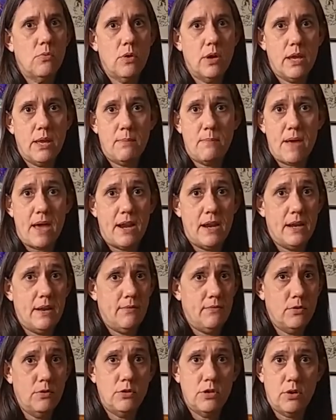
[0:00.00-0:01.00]
so don't worry
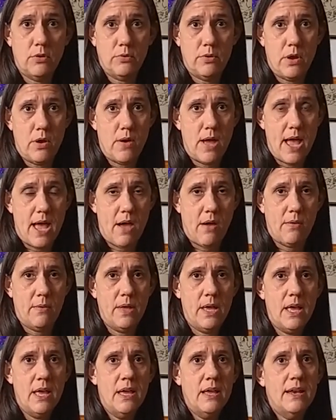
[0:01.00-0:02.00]
about it if you don't know
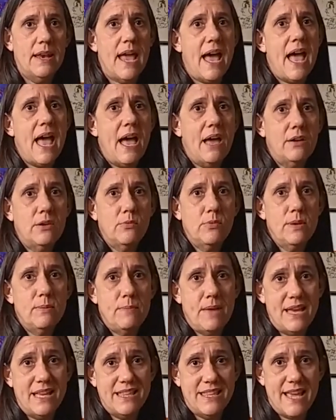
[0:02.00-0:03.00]
how. Now,
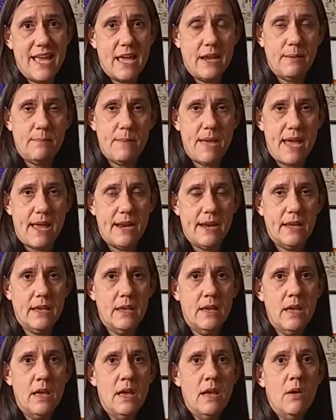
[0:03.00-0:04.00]
how do we make the
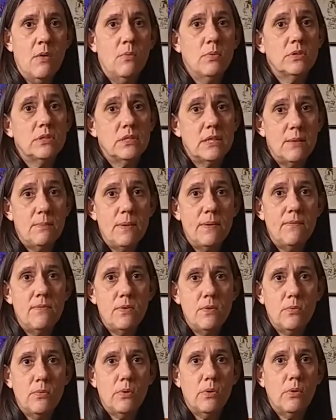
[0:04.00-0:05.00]
animatic? Well,
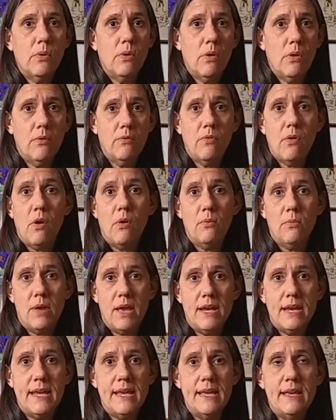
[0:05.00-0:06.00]
some of you will
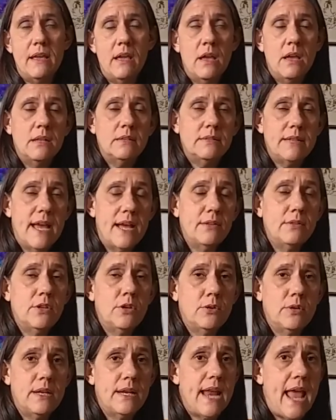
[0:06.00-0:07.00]
have already
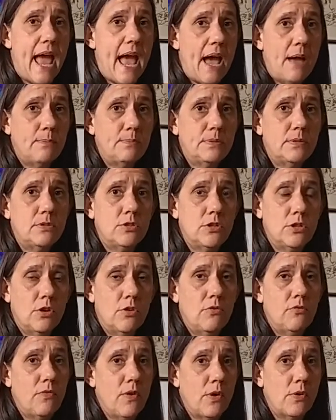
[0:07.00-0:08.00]
downloaded
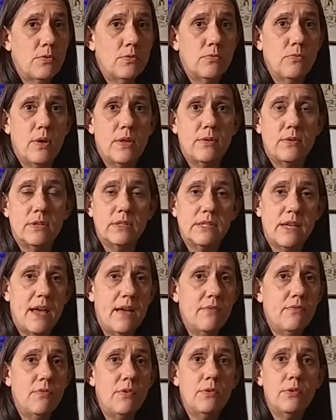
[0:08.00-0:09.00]
apps to your phone,
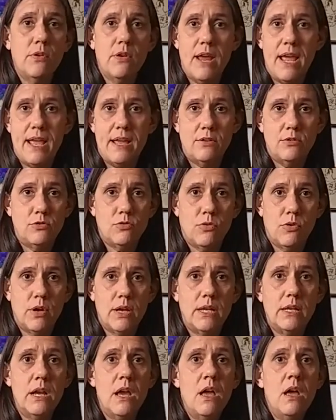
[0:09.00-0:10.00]
whether it's iPhone or
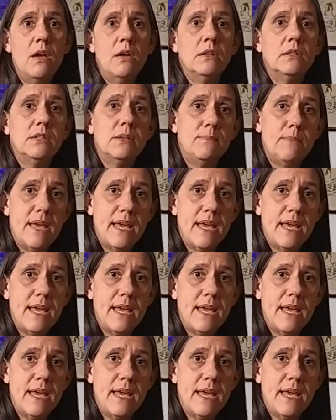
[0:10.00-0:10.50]
Android,